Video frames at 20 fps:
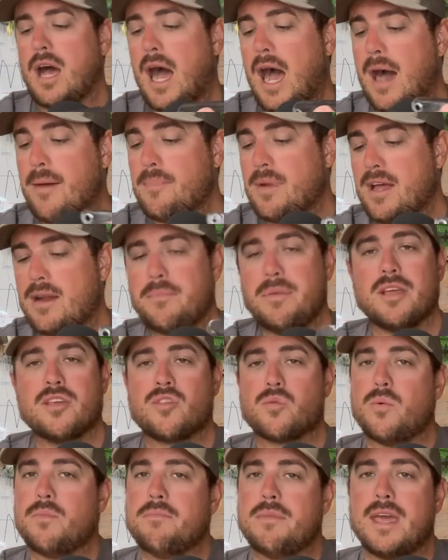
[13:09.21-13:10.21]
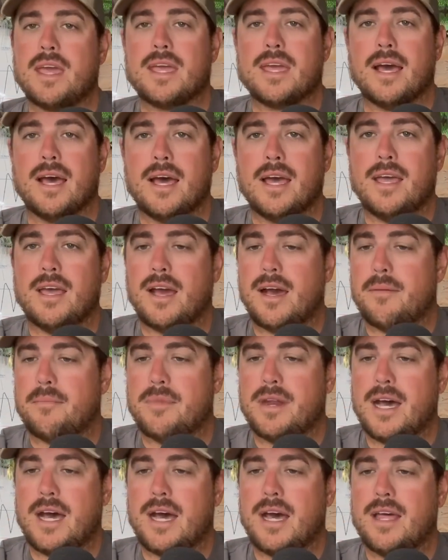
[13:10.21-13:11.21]
I'm not a big swim bait guy. I'm
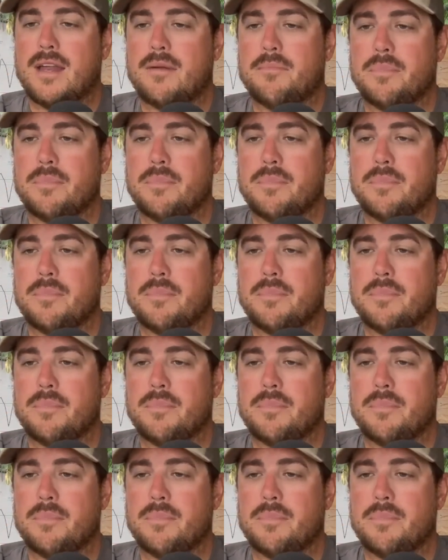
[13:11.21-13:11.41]
not.